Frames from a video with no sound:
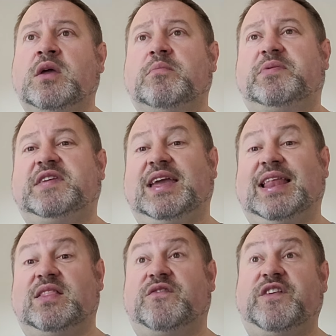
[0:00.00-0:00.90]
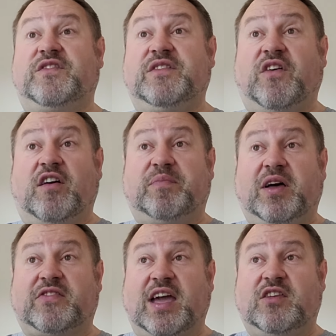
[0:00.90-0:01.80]
particularly in the 55
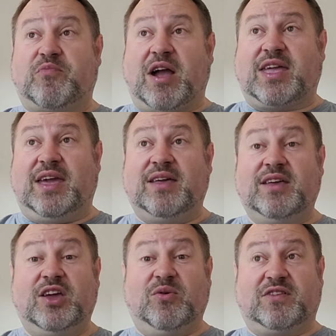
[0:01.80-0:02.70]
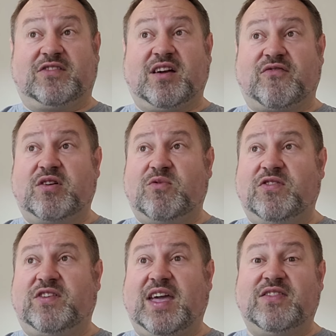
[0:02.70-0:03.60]
plus age bracket, who are discovering
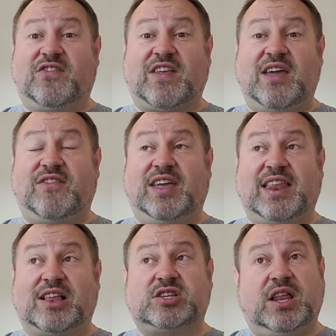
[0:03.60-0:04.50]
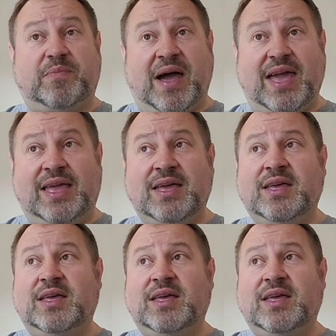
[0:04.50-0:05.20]
once again that saving can actually pay.